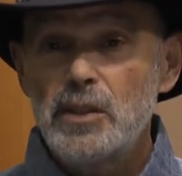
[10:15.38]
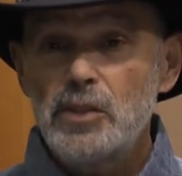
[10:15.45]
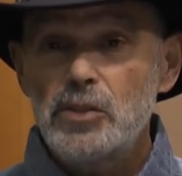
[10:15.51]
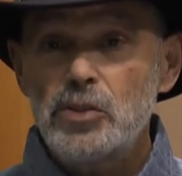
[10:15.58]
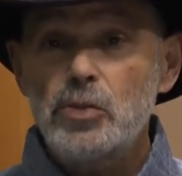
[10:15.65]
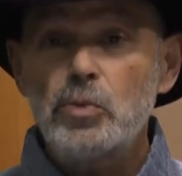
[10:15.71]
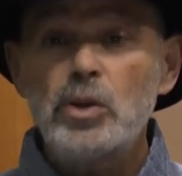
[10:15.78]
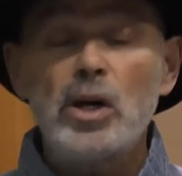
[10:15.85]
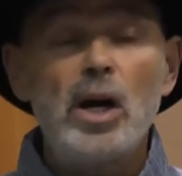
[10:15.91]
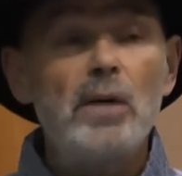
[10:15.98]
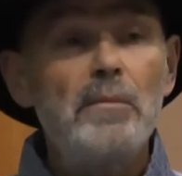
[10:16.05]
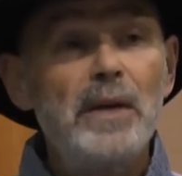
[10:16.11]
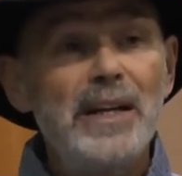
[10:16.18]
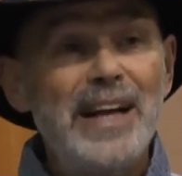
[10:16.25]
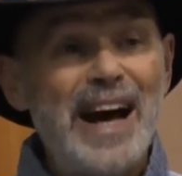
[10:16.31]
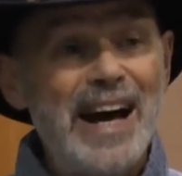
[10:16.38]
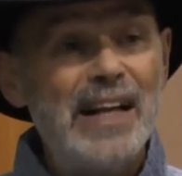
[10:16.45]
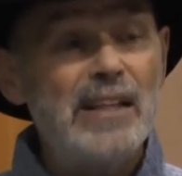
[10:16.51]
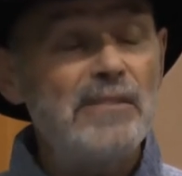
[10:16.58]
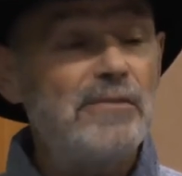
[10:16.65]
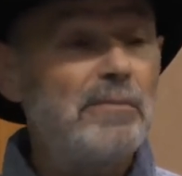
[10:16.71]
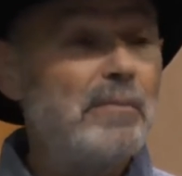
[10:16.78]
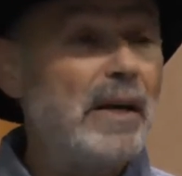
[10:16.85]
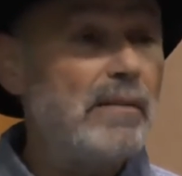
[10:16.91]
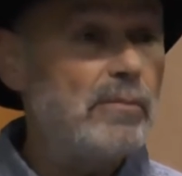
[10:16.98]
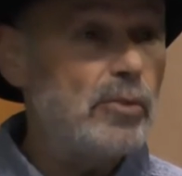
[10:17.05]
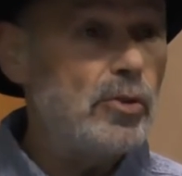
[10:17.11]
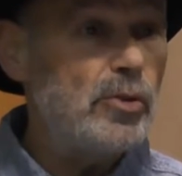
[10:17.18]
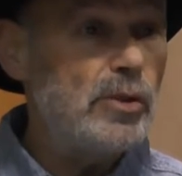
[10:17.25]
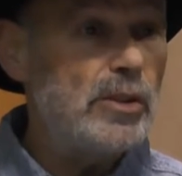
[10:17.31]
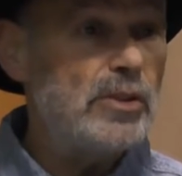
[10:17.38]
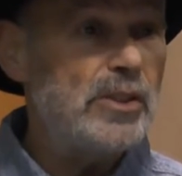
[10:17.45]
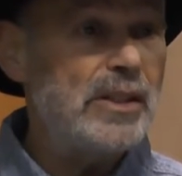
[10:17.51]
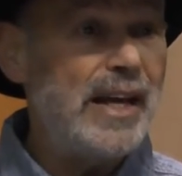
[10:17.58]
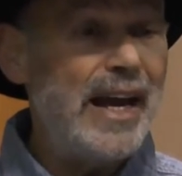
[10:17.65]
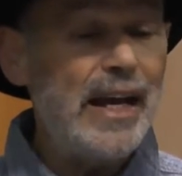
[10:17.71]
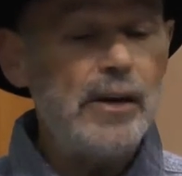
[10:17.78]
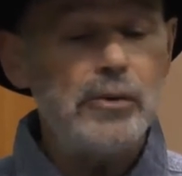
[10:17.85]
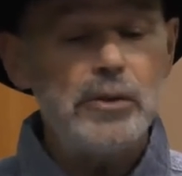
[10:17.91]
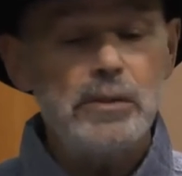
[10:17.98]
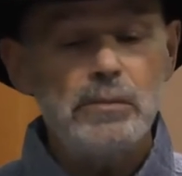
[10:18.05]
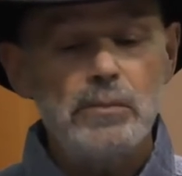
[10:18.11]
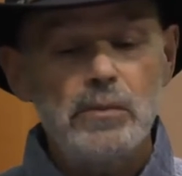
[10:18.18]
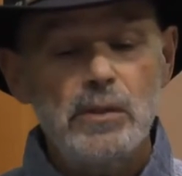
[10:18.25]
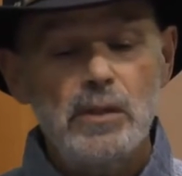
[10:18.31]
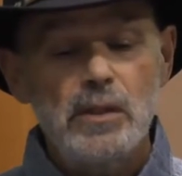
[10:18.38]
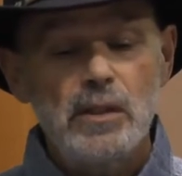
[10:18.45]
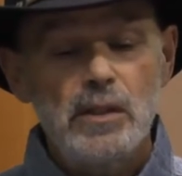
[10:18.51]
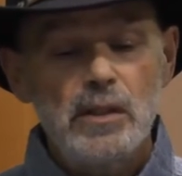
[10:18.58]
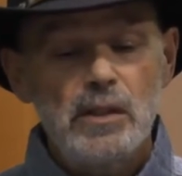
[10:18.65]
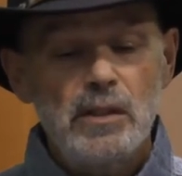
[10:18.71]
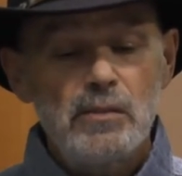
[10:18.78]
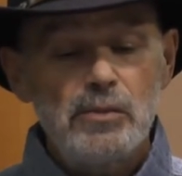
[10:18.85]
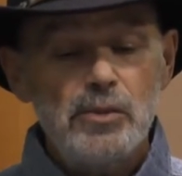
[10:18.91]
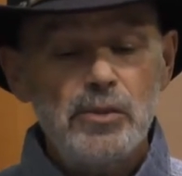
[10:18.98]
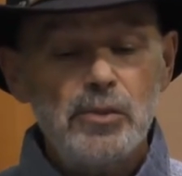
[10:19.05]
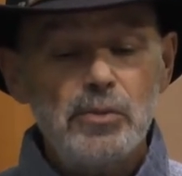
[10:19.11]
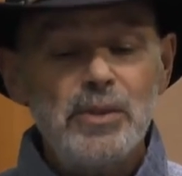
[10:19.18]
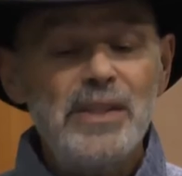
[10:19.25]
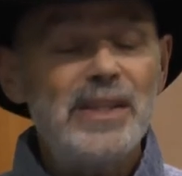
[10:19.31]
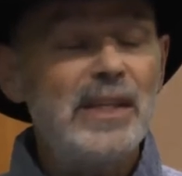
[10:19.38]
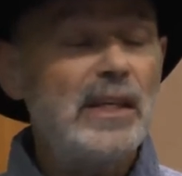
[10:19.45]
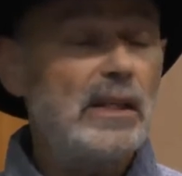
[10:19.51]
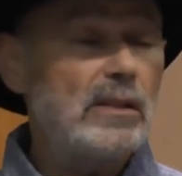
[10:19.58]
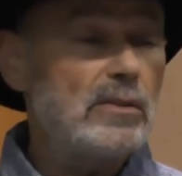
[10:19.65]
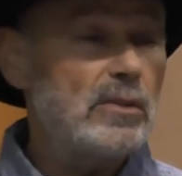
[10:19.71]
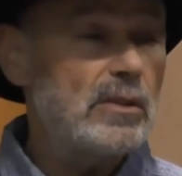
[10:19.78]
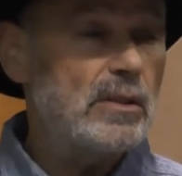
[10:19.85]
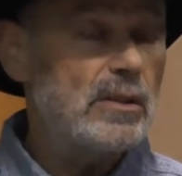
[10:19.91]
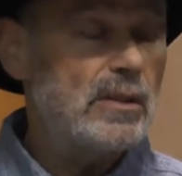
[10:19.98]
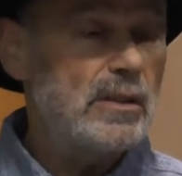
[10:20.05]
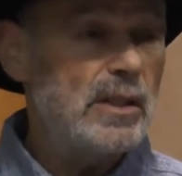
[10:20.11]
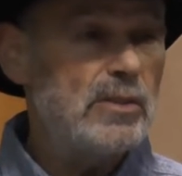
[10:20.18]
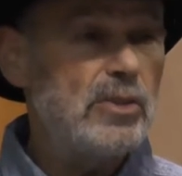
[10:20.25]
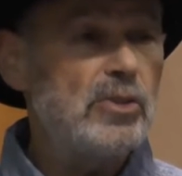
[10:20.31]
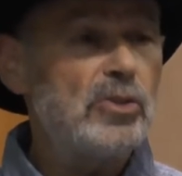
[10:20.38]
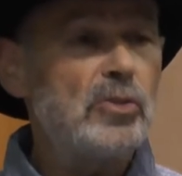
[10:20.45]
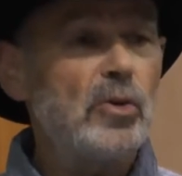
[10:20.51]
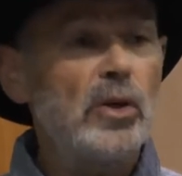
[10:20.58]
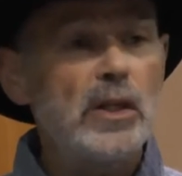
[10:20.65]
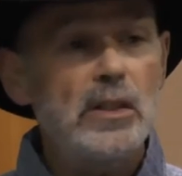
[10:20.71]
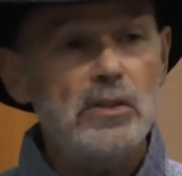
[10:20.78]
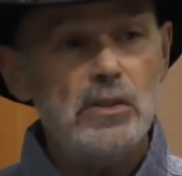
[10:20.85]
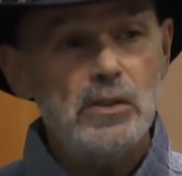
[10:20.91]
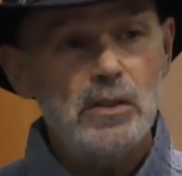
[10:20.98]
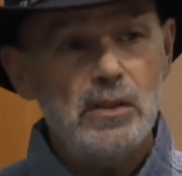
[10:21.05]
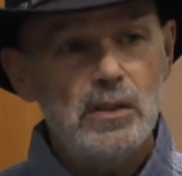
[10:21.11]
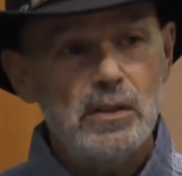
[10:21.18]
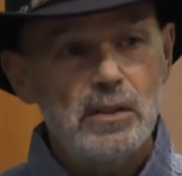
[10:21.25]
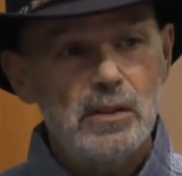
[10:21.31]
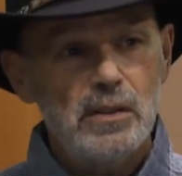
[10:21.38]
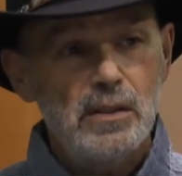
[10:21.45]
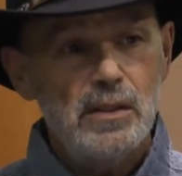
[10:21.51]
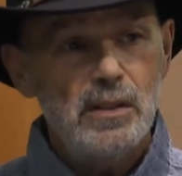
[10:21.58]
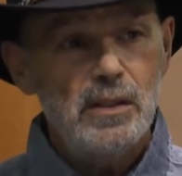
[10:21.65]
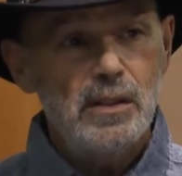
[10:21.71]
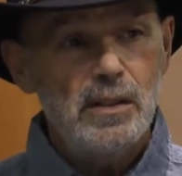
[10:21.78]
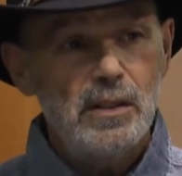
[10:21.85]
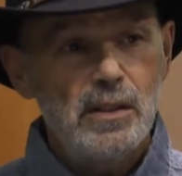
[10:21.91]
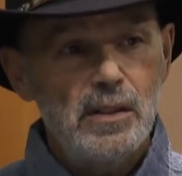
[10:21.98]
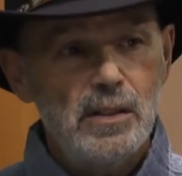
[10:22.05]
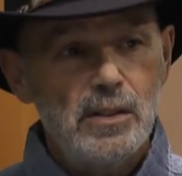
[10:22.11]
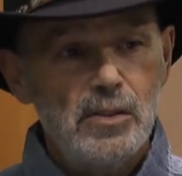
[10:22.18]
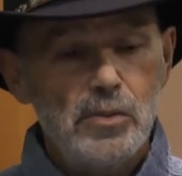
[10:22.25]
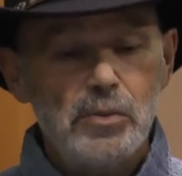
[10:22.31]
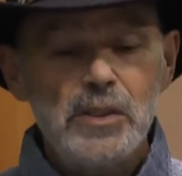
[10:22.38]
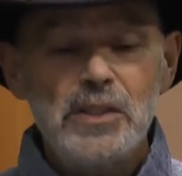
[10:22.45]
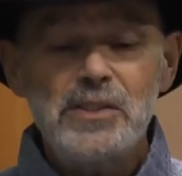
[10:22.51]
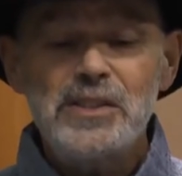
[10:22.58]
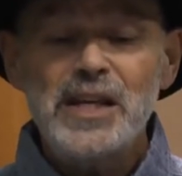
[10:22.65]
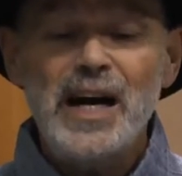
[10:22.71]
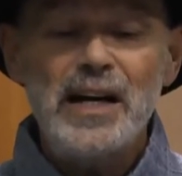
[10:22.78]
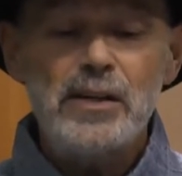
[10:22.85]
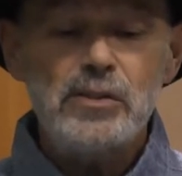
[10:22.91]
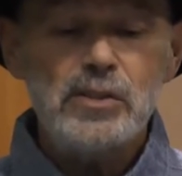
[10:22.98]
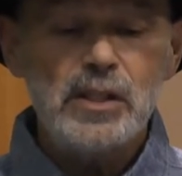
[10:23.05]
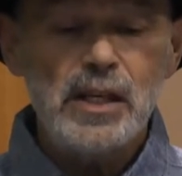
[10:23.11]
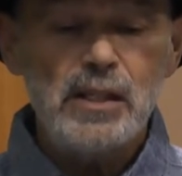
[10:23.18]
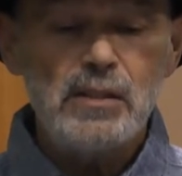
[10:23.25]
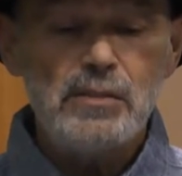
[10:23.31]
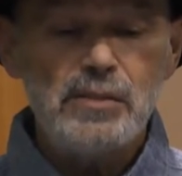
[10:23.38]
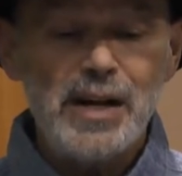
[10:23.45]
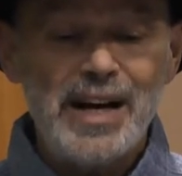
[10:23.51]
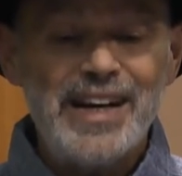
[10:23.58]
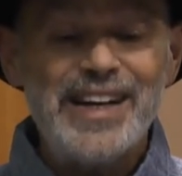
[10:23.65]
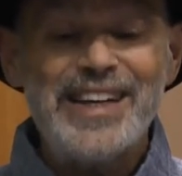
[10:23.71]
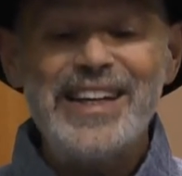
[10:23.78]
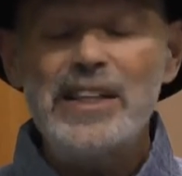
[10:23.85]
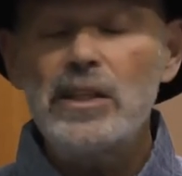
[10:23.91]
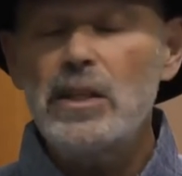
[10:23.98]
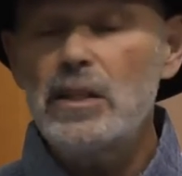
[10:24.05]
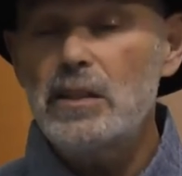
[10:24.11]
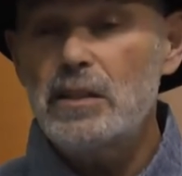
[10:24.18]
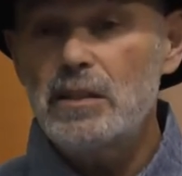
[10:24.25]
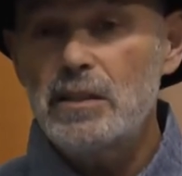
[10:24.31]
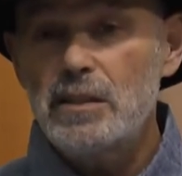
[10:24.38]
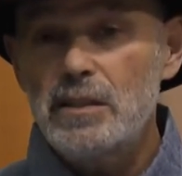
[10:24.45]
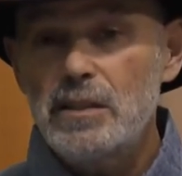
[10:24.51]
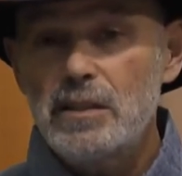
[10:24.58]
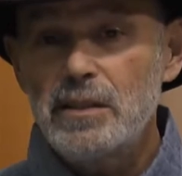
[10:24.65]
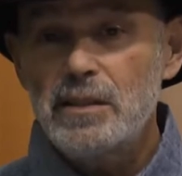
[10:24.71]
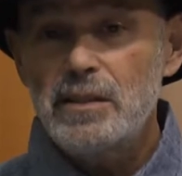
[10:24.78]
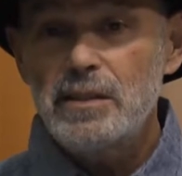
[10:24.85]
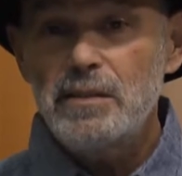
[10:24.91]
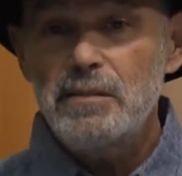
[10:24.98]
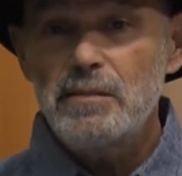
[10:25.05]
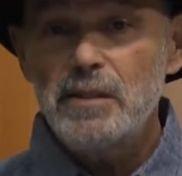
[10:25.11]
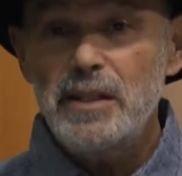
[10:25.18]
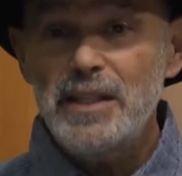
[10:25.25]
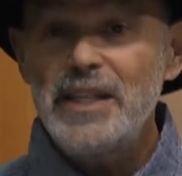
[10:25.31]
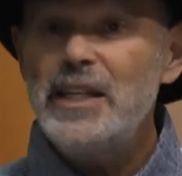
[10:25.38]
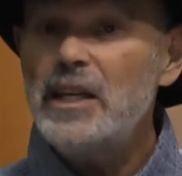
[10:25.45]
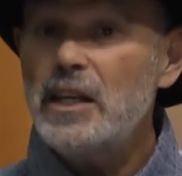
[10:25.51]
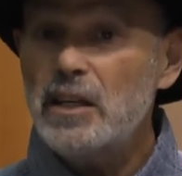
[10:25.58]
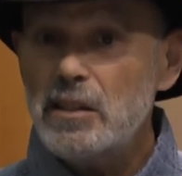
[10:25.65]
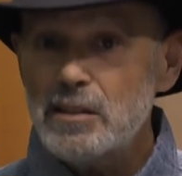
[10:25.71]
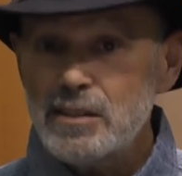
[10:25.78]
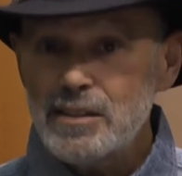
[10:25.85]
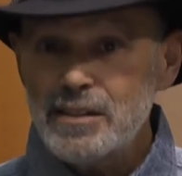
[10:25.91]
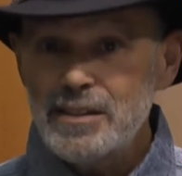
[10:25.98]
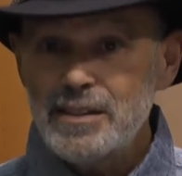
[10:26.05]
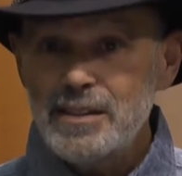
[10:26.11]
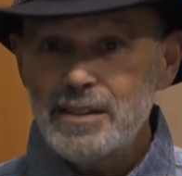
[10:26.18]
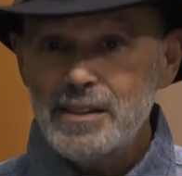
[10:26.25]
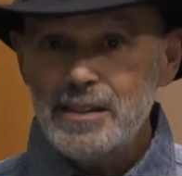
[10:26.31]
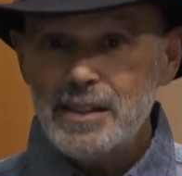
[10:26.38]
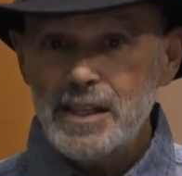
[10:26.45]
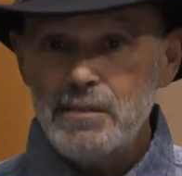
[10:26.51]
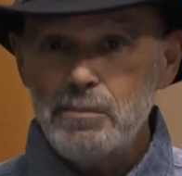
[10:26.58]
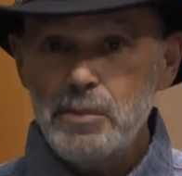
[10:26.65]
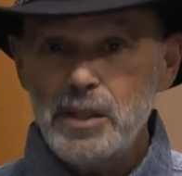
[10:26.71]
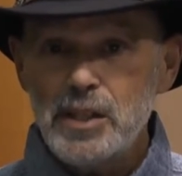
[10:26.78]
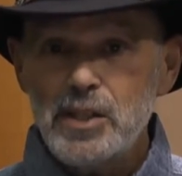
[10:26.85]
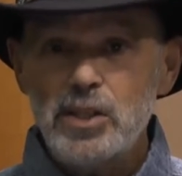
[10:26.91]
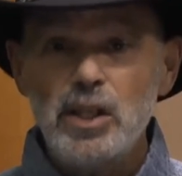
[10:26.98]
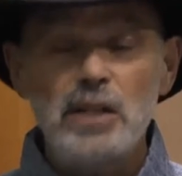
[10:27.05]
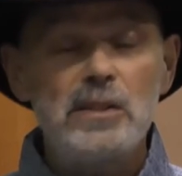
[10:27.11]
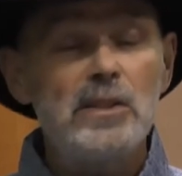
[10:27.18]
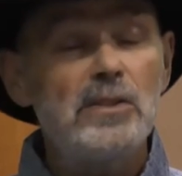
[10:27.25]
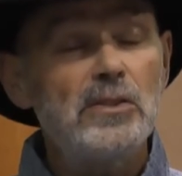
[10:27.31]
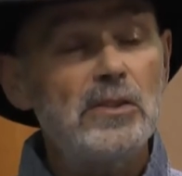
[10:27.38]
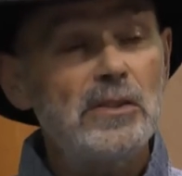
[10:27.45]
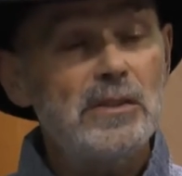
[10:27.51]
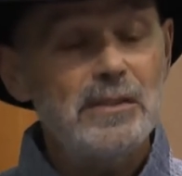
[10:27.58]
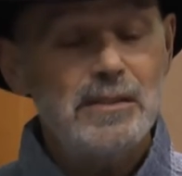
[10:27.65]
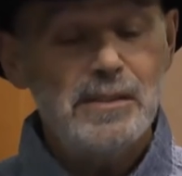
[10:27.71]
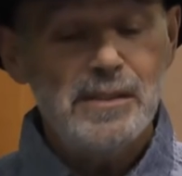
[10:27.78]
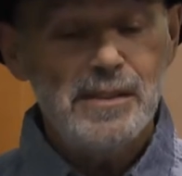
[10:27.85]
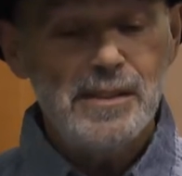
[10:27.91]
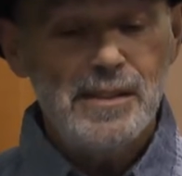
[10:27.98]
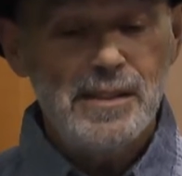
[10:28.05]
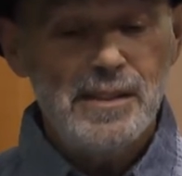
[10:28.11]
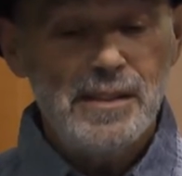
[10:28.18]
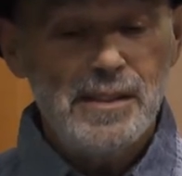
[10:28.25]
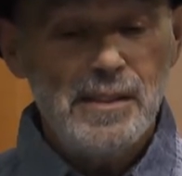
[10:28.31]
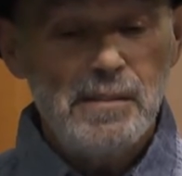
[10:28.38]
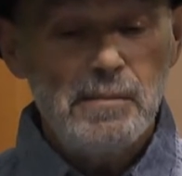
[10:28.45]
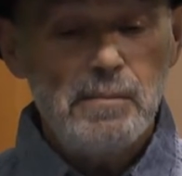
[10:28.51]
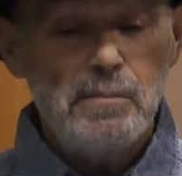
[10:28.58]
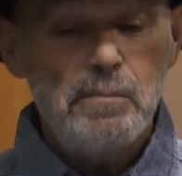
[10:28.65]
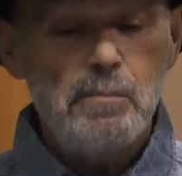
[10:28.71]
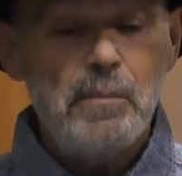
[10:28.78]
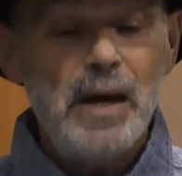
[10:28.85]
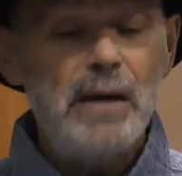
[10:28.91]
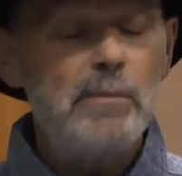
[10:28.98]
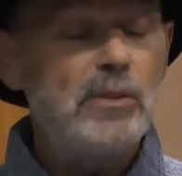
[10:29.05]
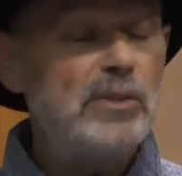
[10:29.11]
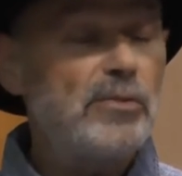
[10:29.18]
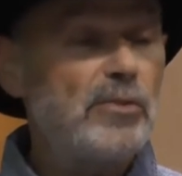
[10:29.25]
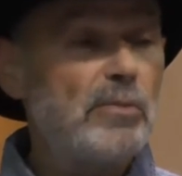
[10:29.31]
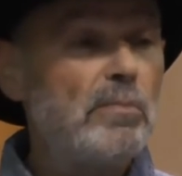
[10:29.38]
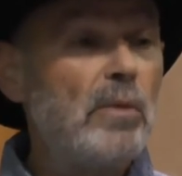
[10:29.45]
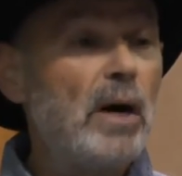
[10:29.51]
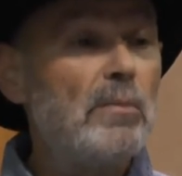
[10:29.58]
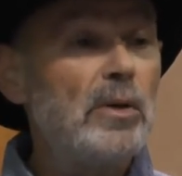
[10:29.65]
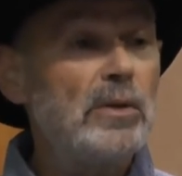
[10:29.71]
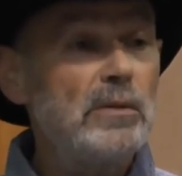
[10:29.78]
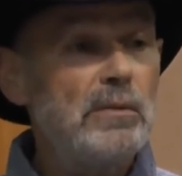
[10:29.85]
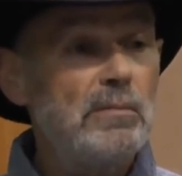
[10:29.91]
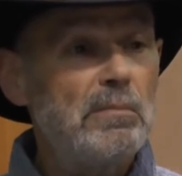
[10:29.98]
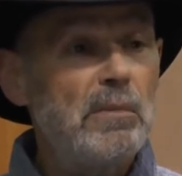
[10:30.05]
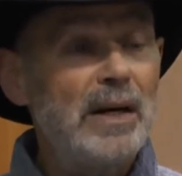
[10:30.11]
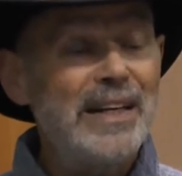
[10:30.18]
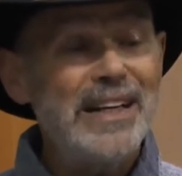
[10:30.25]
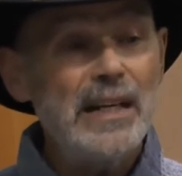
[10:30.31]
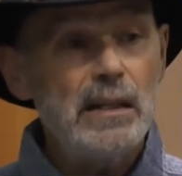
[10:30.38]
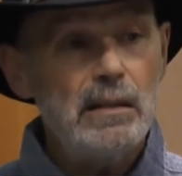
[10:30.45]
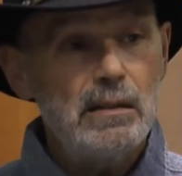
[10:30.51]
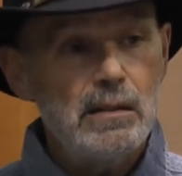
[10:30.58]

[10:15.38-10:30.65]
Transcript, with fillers: So the word amen, aleph mem nun, is an acronym for three things that destroy us. Three desires, that of achila, eating, again being gluttonous. Mem is for mammon, money.